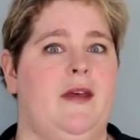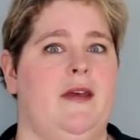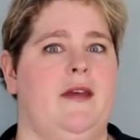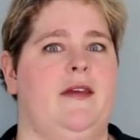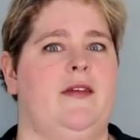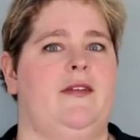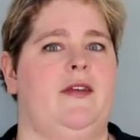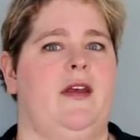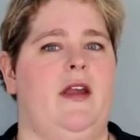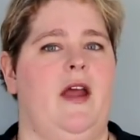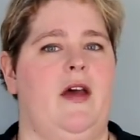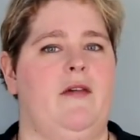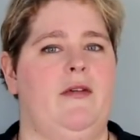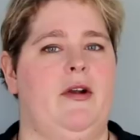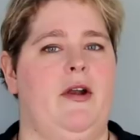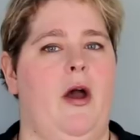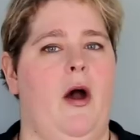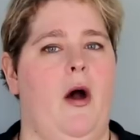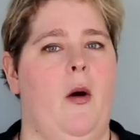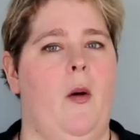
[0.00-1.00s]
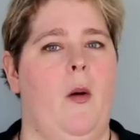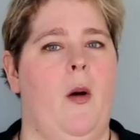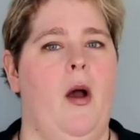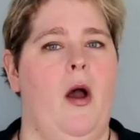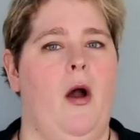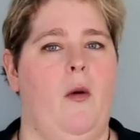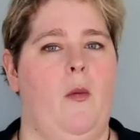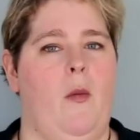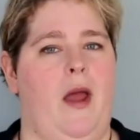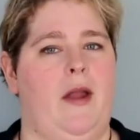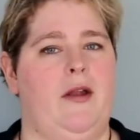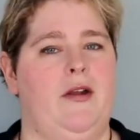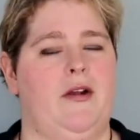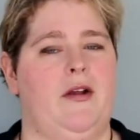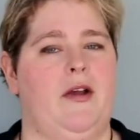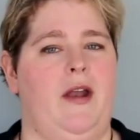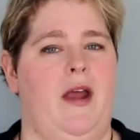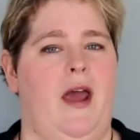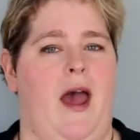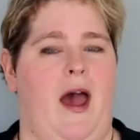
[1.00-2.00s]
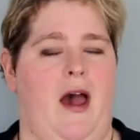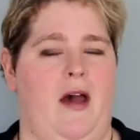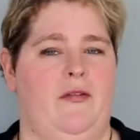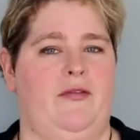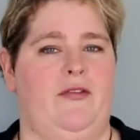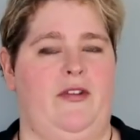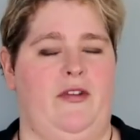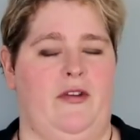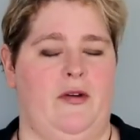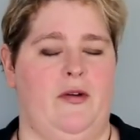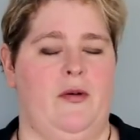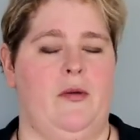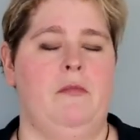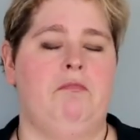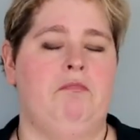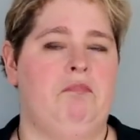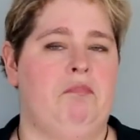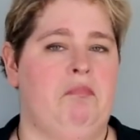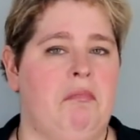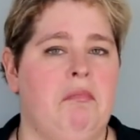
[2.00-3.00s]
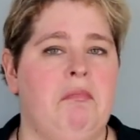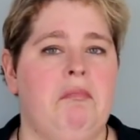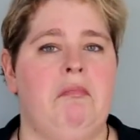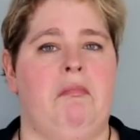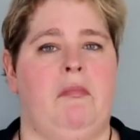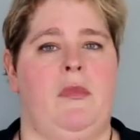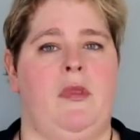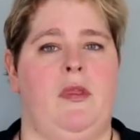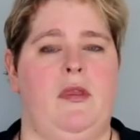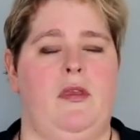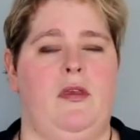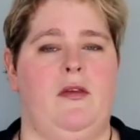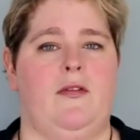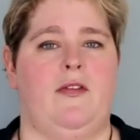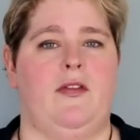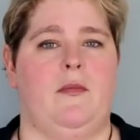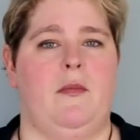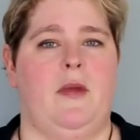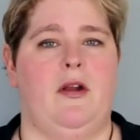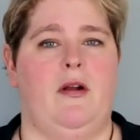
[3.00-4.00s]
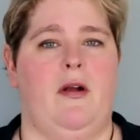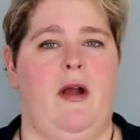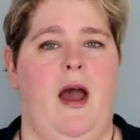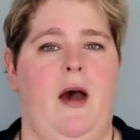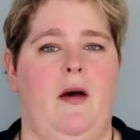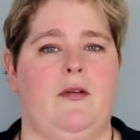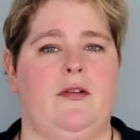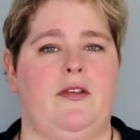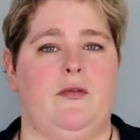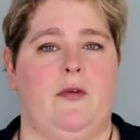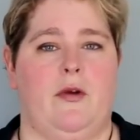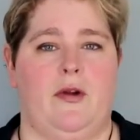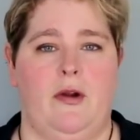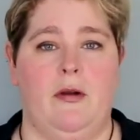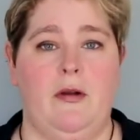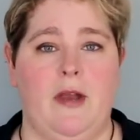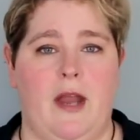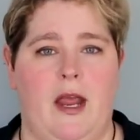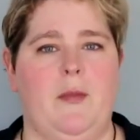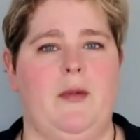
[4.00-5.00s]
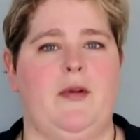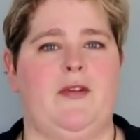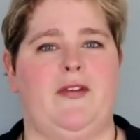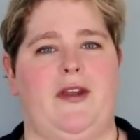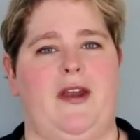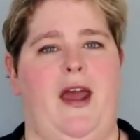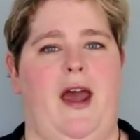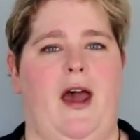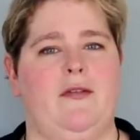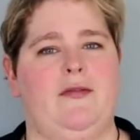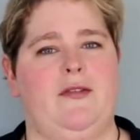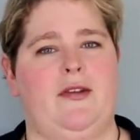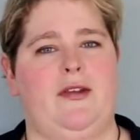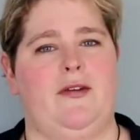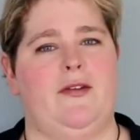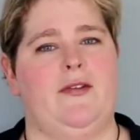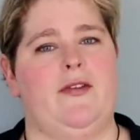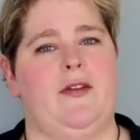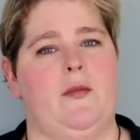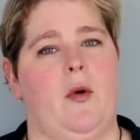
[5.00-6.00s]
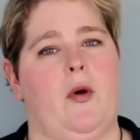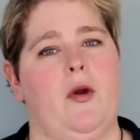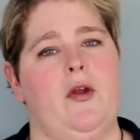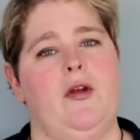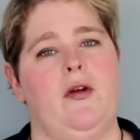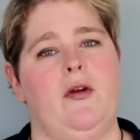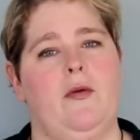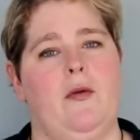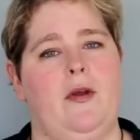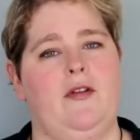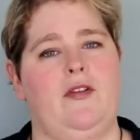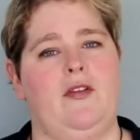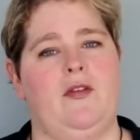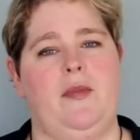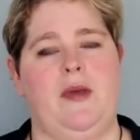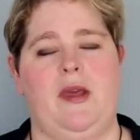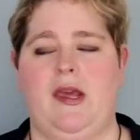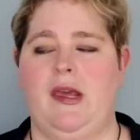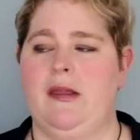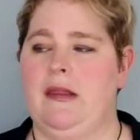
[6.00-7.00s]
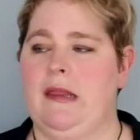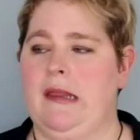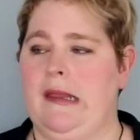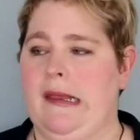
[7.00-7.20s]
because you never know when you're going to have to use them in your house, or your neighbor's going to have to use them, or you're going to be,